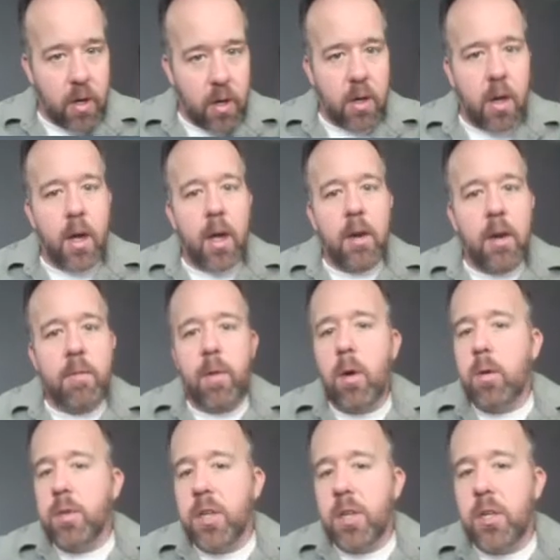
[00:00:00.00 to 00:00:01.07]
And
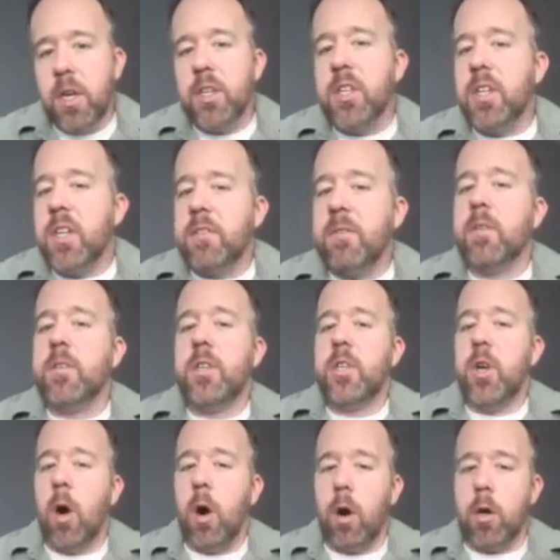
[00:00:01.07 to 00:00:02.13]
voltage is a difference in
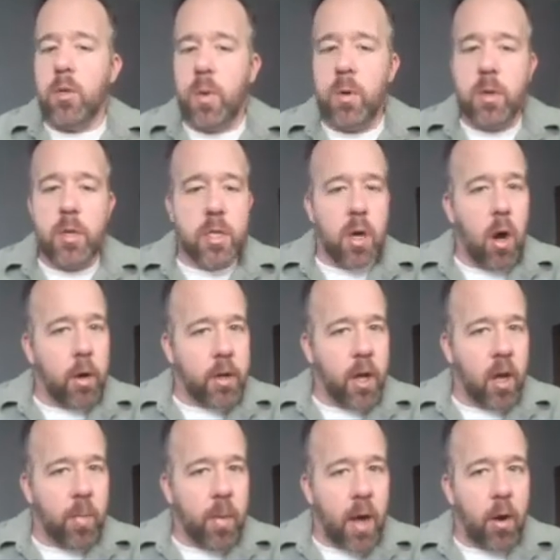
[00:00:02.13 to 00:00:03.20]
charge. We were just talking
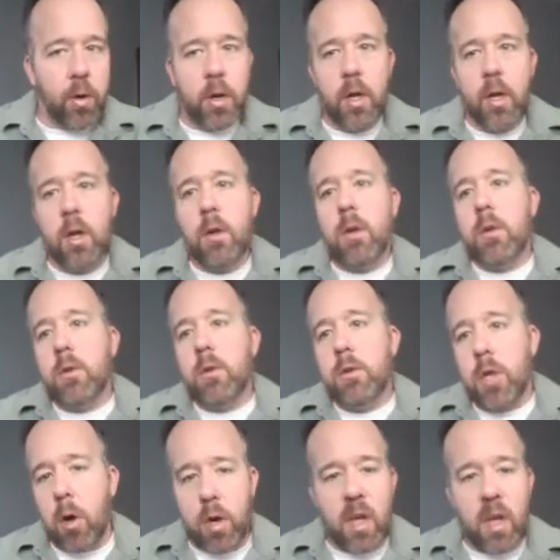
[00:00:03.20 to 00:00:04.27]
about
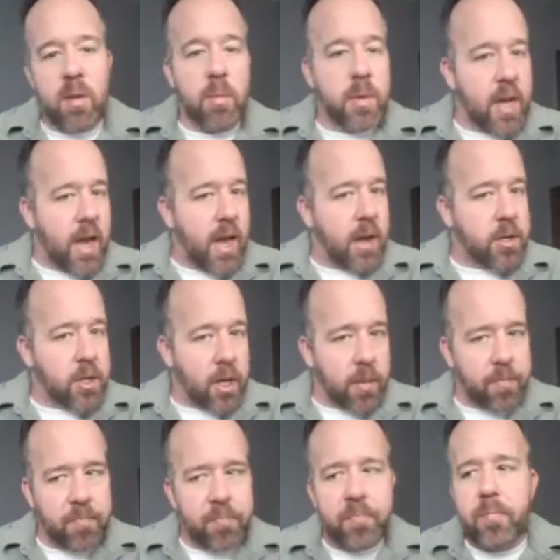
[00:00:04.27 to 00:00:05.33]
sodium and potassium.
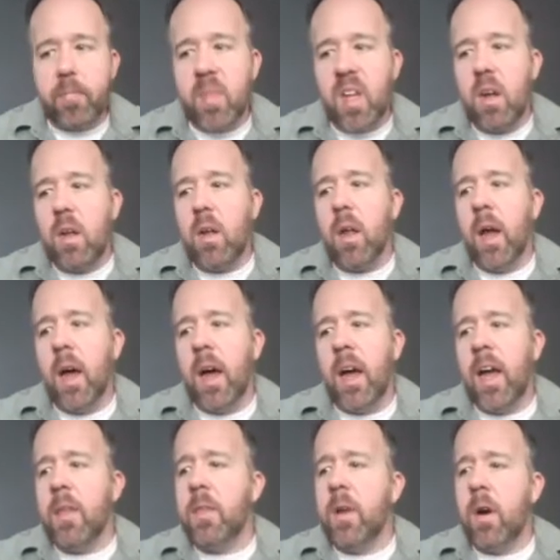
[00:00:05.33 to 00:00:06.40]

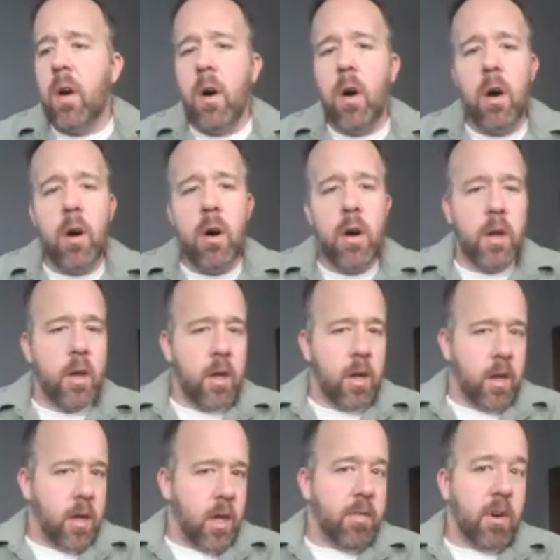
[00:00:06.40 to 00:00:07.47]
And there are
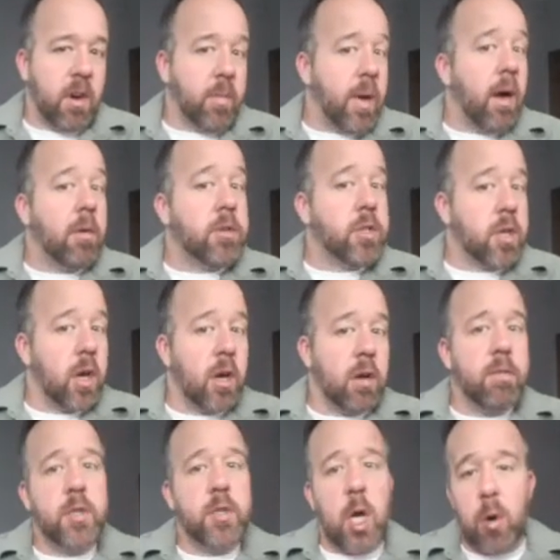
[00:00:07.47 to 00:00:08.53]
different amounts
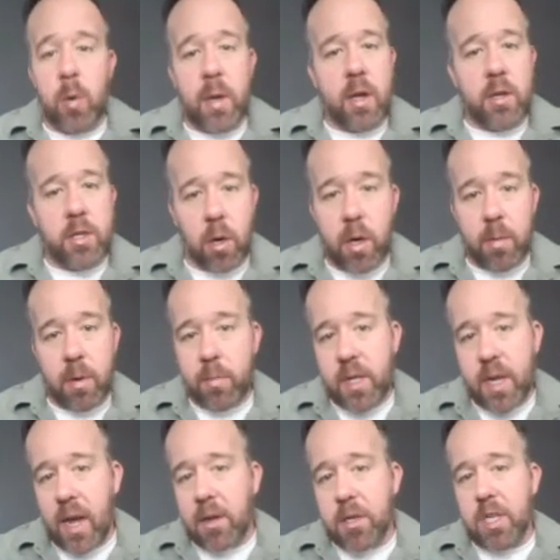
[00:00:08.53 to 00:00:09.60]
of sodium and
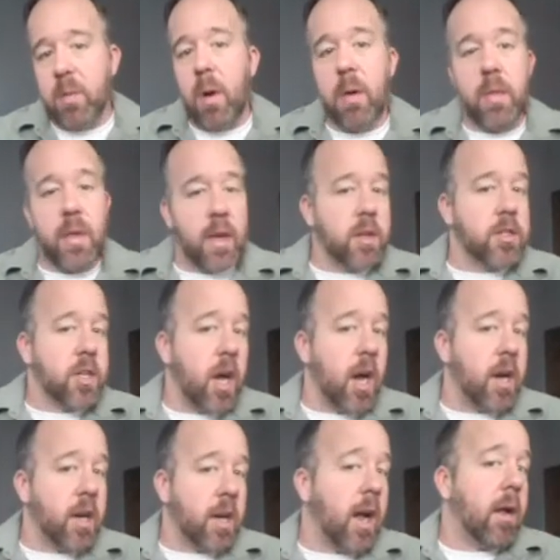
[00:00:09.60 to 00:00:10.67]
potassium on the
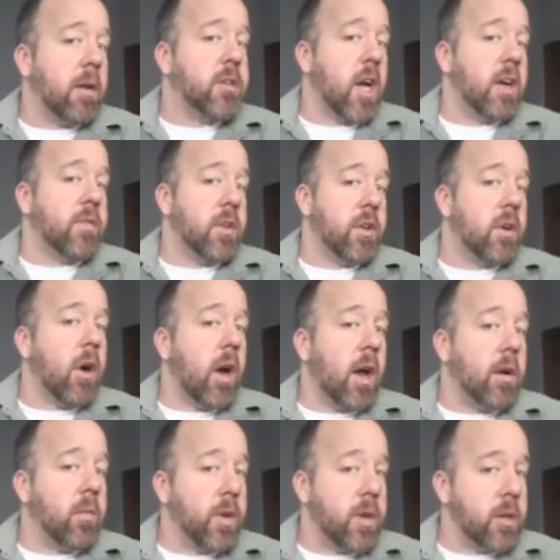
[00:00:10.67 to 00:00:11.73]
inside and outside of the
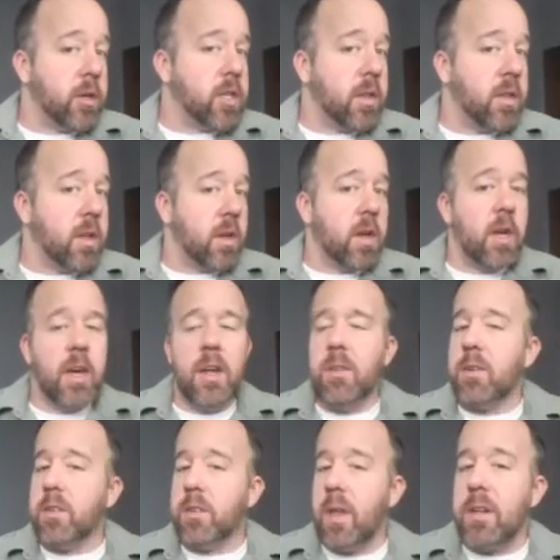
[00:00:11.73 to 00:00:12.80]
neuron. We just said that
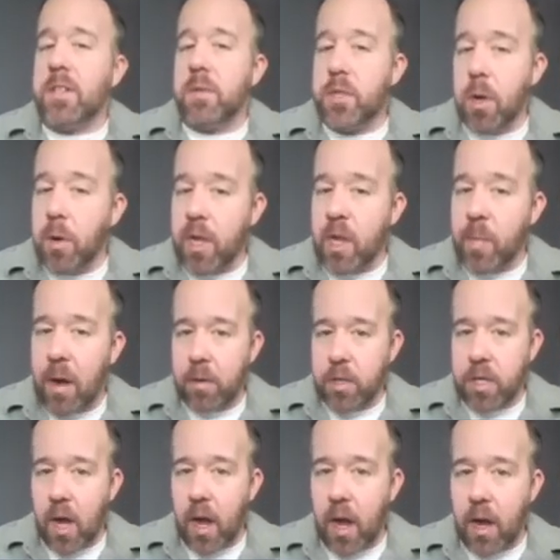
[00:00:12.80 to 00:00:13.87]
there's lots of sodium
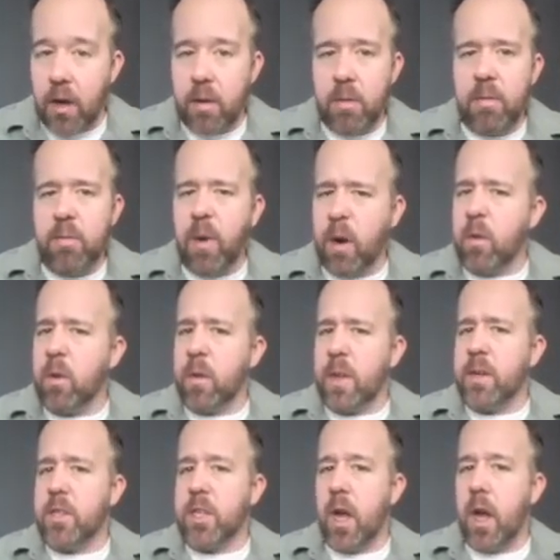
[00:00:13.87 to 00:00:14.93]
outside, very little
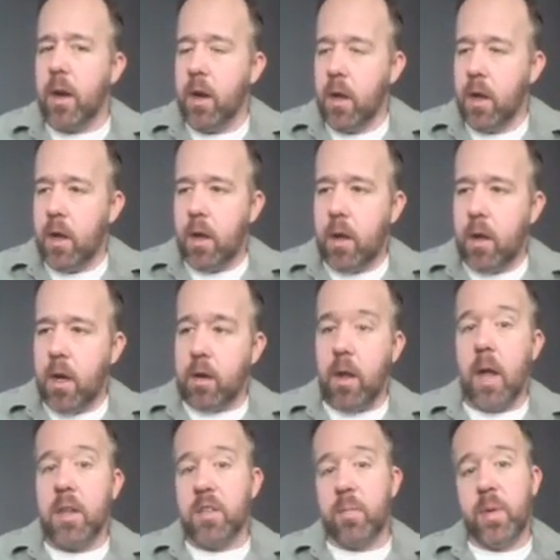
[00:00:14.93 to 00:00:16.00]
inside, and
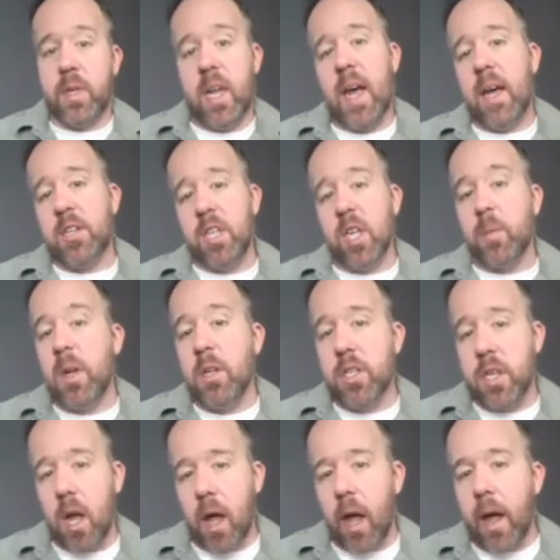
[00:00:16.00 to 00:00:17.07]
lots of potassium
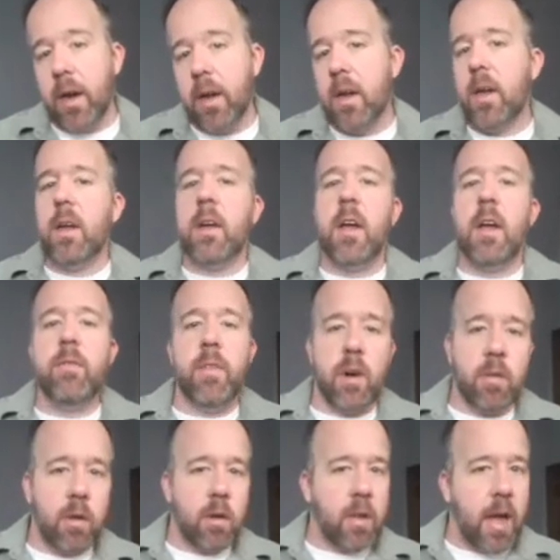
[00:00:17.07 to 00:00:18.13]
inside and very
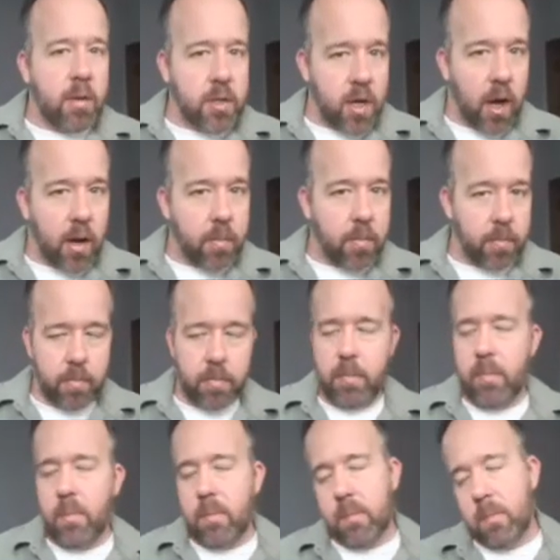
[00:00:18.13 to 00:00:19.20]
little outside.
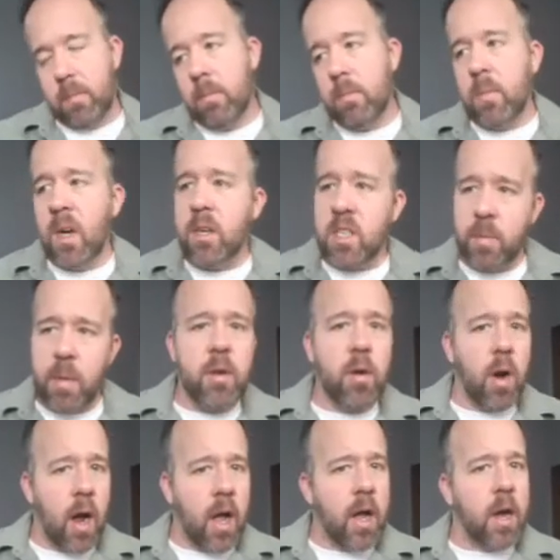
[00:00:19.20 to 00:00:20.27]
There's some other
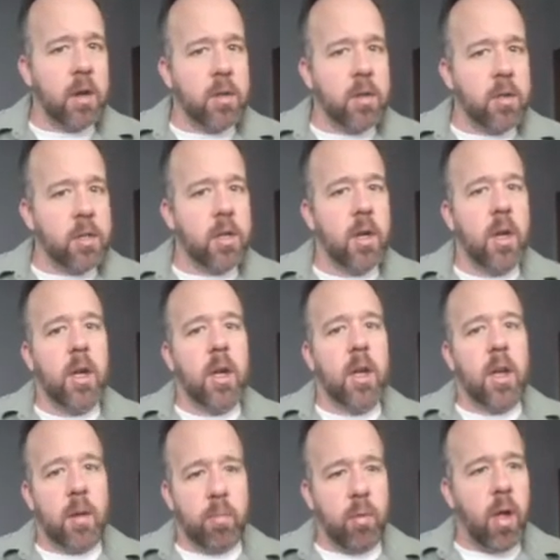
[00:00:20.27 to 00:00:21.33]
ions
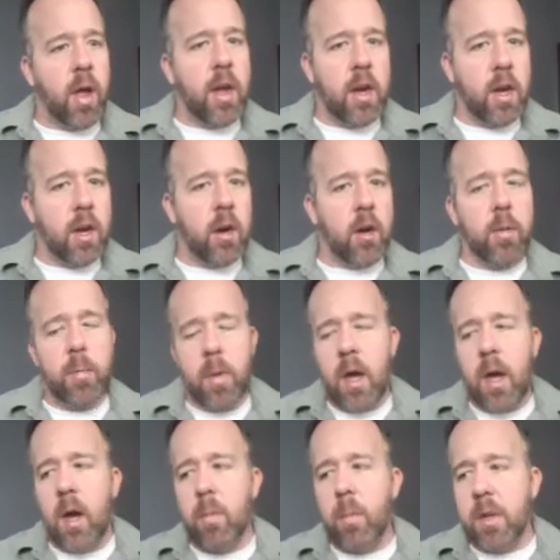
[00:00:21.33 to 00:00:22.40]
at play here
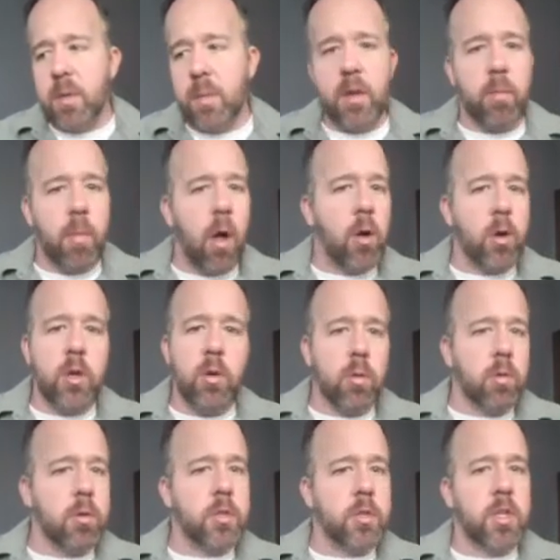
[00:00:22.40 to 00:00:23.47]
and some other
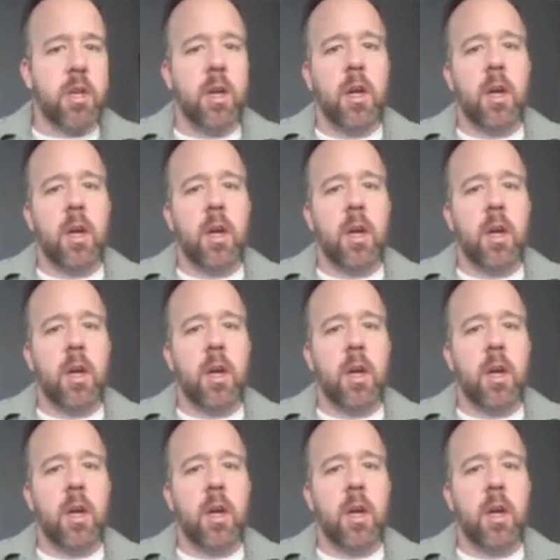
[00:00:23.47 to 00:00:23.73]
molecules that